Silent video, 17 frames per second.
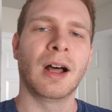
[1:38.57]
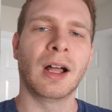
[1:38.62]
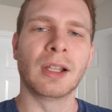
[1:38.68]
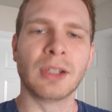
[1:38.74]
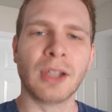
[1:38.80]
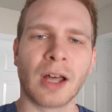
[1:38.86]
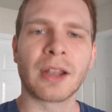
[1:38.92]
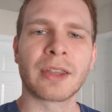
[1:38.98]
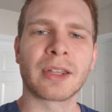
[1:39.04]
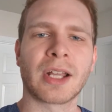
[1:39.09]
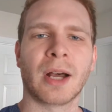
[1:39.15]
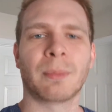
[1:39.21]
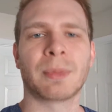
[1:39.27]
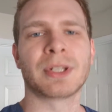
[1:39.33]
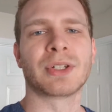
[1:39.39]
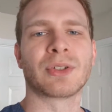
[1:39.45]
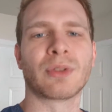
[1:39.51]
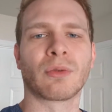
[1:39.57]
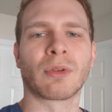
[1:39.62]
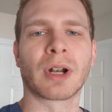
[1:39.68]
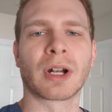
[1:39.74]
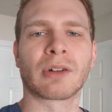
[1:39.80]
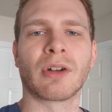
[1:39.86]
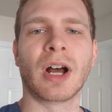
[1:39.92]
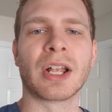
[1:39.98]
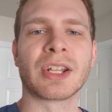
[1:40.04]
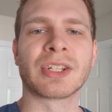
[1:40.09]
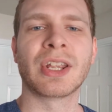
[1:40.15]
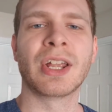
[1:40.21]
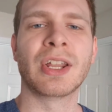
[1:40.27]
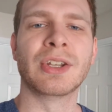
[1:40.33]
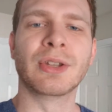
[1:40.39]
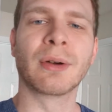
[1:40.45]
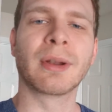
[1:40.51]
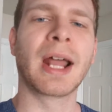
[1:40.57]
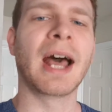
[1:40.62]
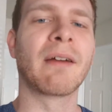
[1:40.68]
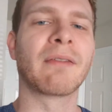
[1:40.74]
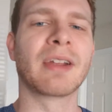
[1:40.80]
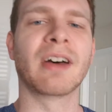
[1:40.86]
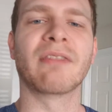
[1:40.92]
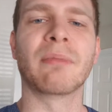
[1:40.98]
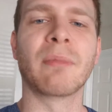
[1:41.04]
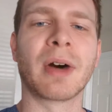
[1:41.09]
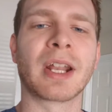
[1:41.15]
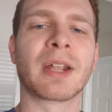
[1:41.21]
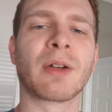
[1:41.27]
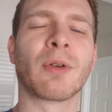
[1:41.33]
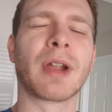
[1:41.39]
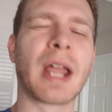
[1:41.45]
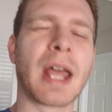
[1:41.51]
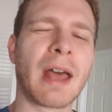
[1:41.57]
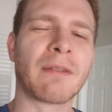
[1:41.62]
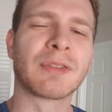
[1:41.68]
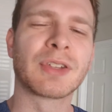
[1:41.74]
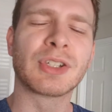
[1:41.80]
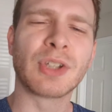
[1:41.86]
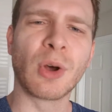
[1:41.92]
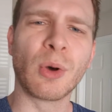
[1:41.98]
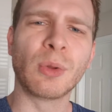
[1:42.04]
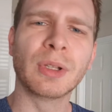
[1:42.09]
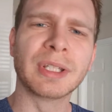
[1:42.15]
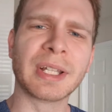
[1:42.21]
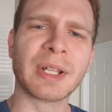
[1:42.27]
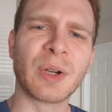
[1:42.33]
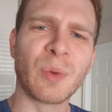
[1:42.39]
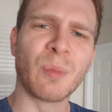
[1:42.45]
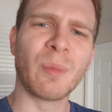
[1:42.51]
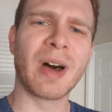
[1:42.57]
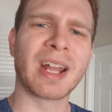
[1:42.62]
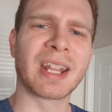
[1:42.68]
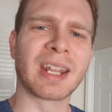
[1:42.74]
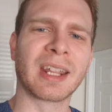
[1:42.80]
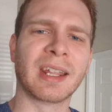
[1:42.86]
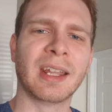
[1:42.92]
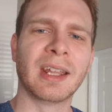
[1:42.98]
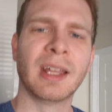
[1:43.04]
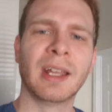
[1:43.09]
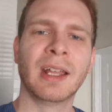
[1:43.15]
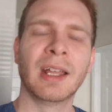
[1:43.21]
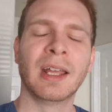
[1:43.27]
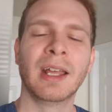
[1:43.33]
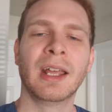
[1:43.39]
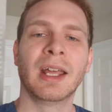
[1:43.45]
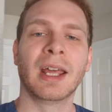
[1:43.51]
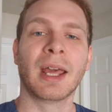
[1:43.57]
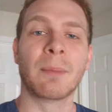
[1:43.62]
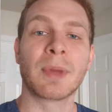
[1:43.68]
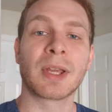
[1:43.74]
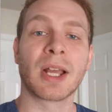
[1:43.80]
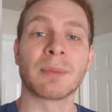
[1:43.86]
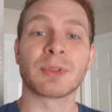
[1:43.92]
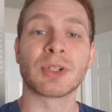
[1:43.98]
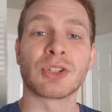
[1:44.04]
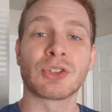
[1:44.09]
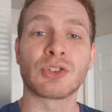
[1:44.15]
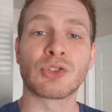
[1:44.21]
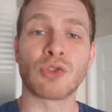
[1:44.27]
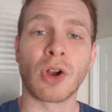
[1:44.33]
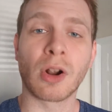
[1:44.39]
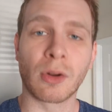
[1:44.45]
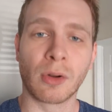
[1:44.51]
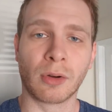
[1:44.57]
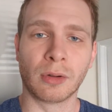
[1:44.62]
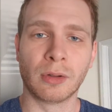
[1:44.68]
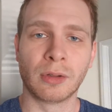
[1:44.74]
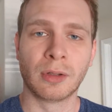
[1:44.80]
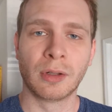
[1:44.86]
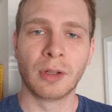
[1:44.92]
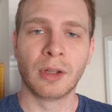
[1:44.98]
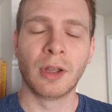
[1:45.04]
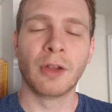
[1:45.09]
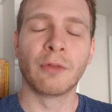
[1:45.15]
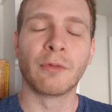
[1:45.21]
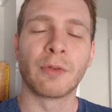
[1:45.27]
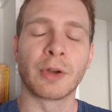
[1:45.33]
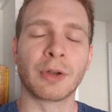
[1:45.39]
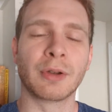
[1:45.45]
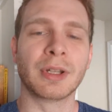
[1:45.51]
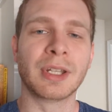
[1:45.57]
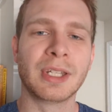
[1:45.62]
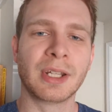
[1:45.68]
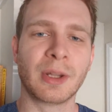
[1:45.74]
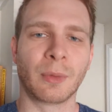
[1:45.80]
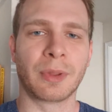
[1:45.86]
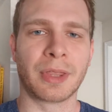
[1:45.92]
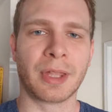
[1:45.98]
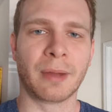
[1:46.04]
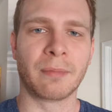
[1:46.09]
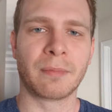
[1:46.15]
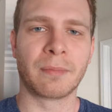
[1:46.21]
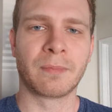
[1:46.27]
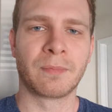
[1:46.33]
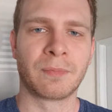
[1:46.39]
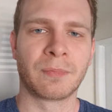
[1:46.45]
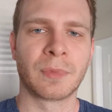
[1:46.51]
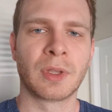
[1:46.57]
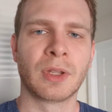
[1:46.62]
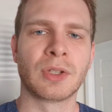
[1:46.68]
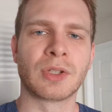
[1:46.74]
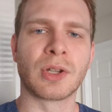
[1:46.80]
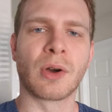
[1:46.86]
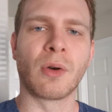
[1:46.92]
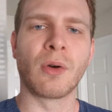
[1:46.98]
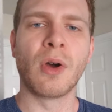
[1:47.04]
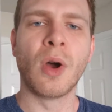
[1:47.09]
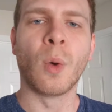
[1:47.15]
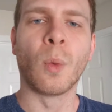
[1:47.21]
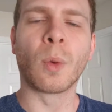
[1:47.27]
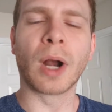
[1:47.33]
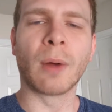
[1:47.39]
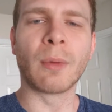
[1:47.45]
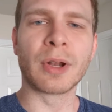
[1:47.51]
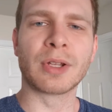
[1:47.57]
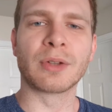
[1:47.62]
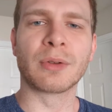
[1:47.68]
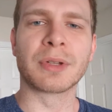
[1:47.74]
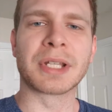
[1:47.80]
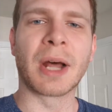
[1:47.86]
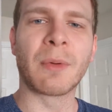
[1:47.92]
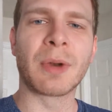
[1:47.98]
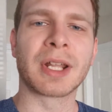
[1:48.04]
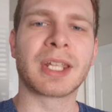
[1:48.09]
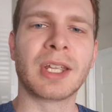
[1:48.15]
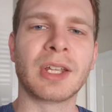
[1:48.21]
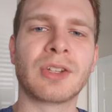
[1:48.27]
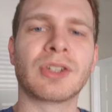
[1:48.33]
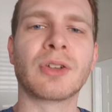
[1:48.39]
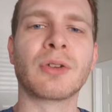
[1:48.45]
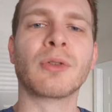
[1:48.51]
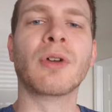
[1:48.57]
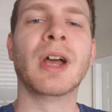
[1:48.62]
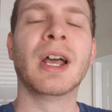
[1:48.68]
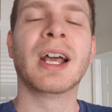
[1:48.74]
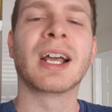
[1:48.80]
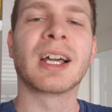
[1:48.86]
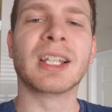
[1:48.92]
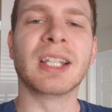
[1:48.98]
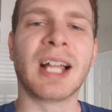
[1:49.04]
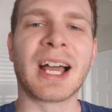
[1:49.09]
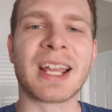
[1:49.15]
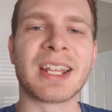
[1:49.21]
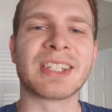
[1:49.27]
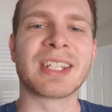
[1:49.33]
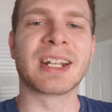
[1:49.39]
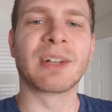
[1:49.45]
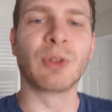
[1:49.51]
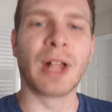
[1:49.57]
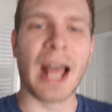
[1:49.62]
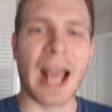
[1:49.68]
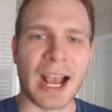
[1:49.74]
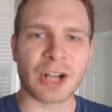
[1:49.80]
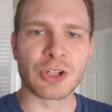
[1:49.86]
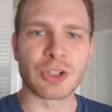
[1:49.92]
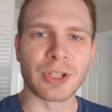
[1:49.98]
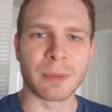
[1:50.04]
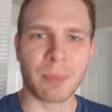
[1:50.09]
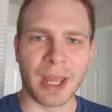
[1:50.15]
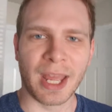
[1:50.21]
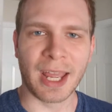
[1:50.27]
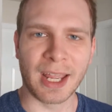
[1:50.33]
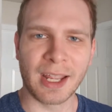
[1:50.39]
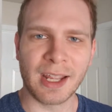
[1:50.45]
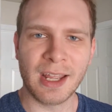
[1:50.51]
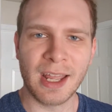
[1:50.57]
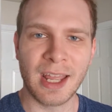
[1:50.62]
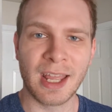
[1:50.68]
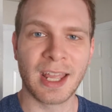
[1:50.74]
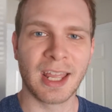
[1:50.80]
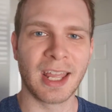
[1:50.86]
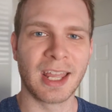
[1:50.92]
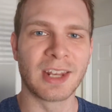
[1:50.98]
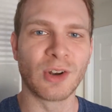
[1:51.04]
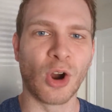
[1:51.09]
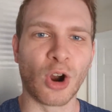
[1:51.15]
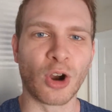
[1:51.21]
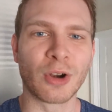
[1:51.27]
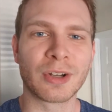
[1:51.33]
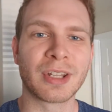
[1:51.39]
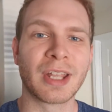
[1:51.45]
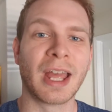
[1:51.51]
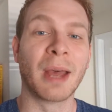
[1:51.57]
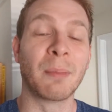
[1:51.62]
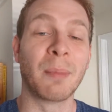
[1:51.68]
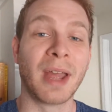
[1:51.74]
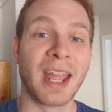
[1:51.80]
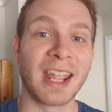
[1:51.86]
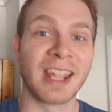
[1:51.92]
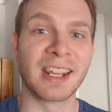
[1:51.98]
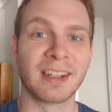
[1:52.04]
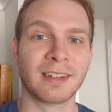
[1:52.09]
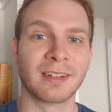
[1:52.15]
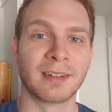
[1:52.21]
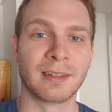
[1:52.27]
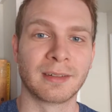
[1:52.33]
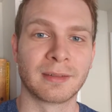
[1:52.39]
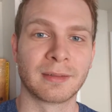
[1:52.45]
A lot of the companies you'll run across don't have enough money or have so little money, it becomes a struggle for you to deal with them. So what I want to do is I want to get you clients that will actually pay and aren't a pain.